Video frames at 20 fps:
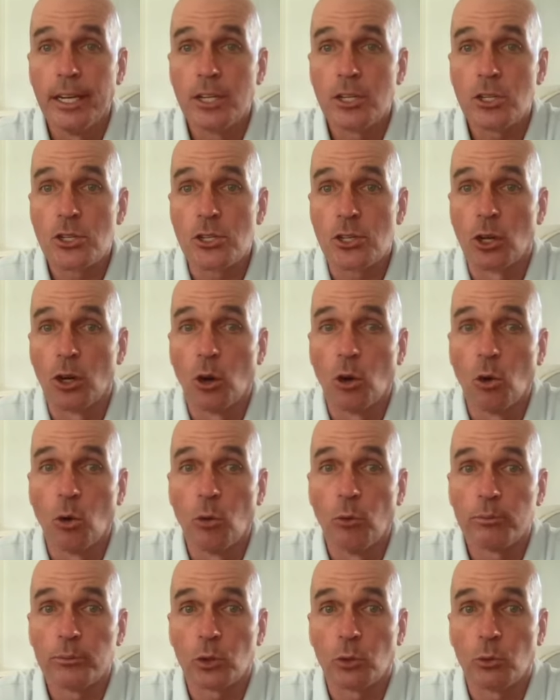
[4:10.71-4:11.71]

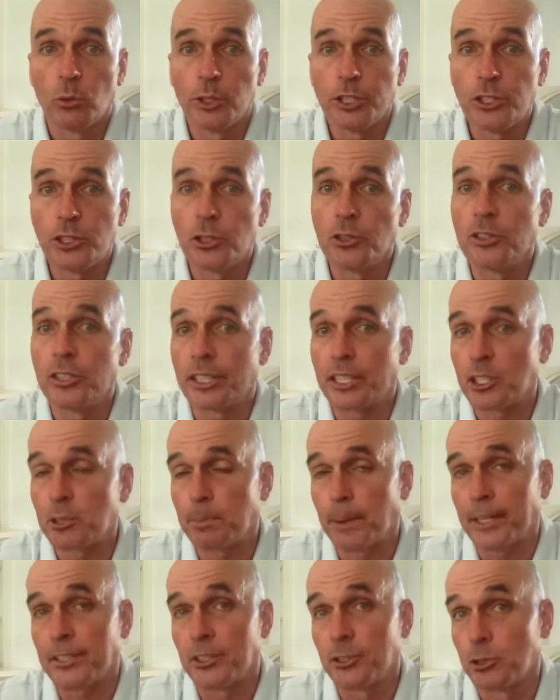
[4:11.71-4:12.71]
so we shouldn't
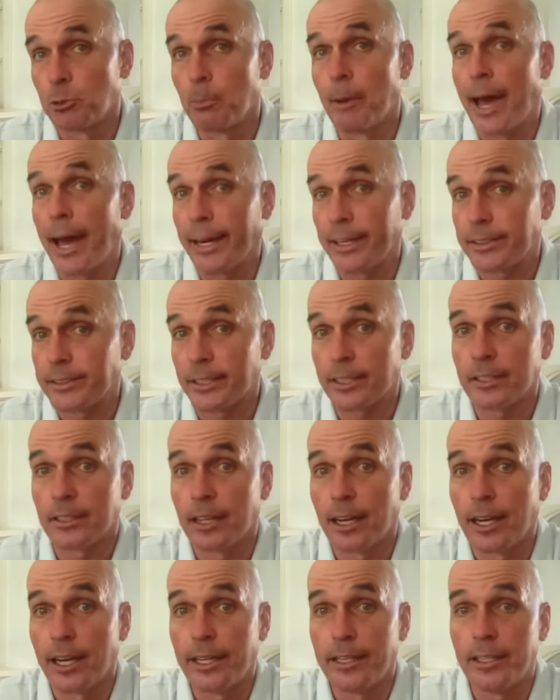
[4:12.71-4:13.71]
expect a dramatic
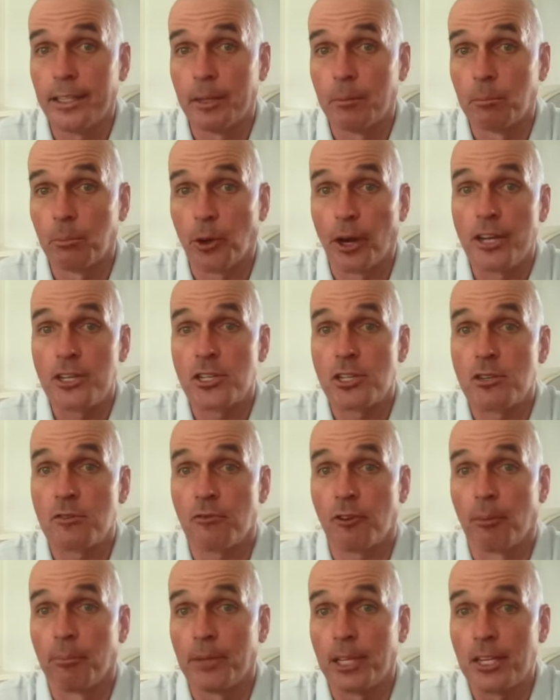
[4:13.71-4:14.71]
decline in prices
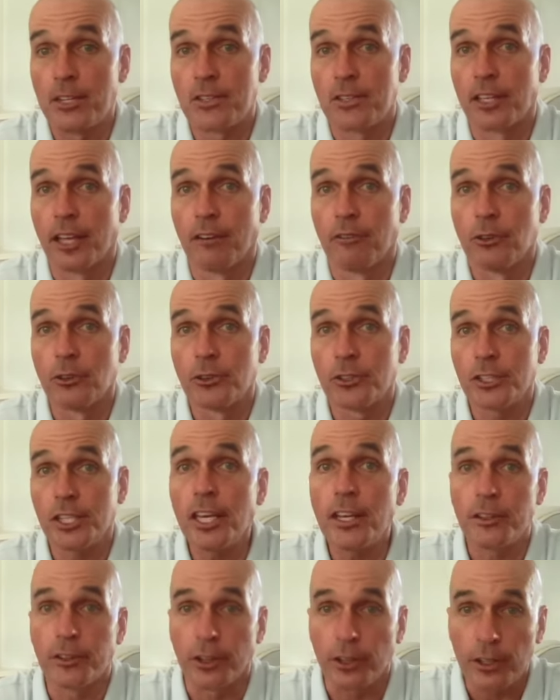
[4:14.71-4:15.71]
from these levels
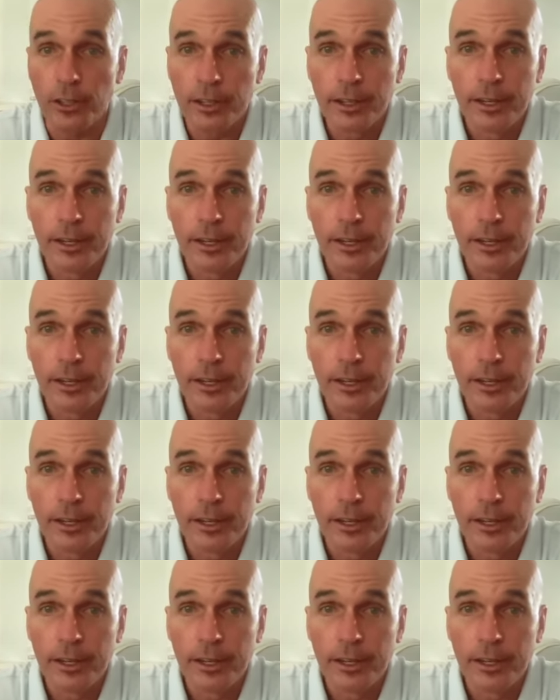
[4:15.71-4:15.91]
either.